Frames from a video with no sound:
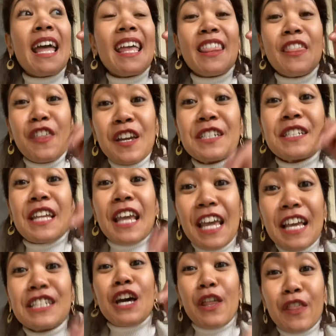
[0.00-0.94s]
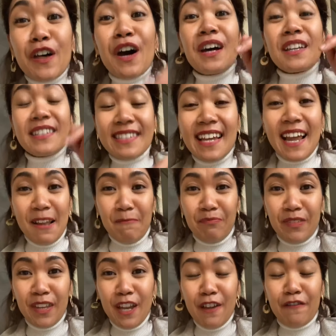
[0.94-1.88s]
This is the
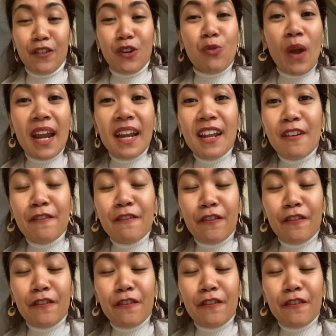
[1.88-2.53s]
time. If you're waiting